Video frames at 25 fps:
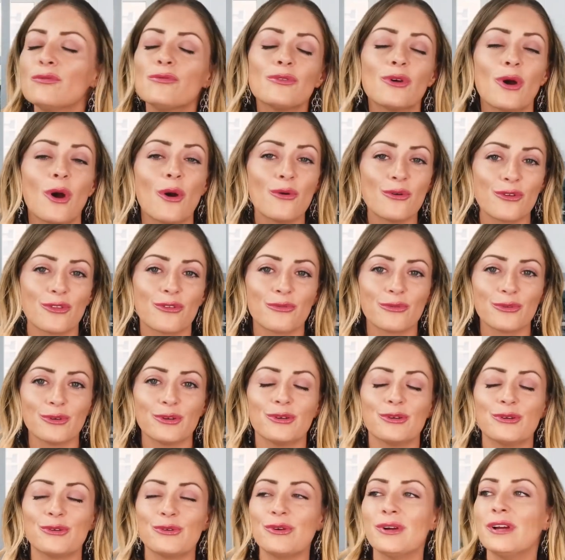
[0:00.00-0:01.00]
you go
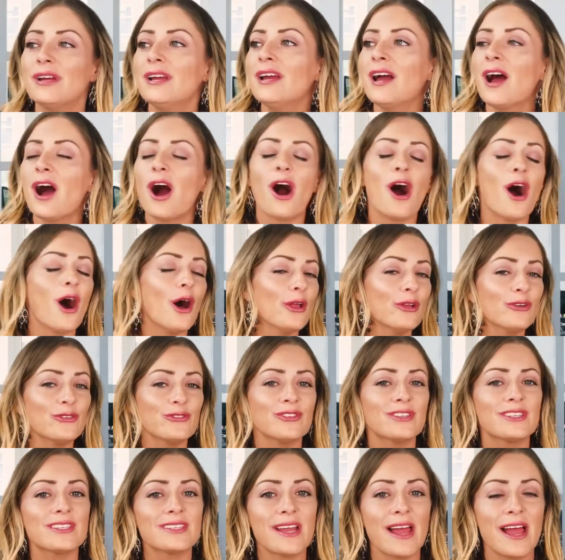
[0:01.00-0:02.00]
through all of
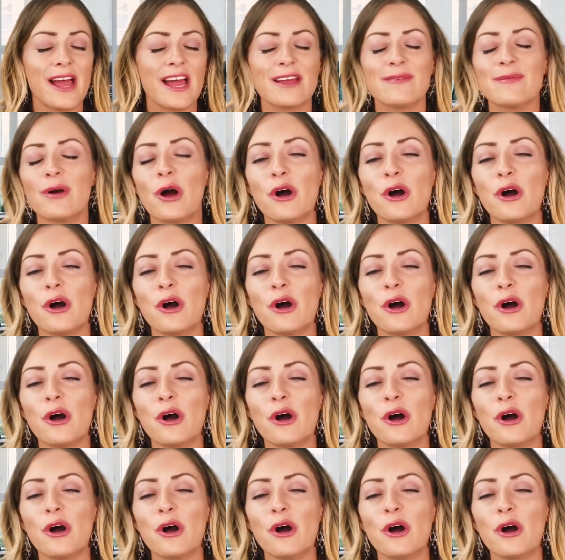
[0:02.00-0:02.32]
this time,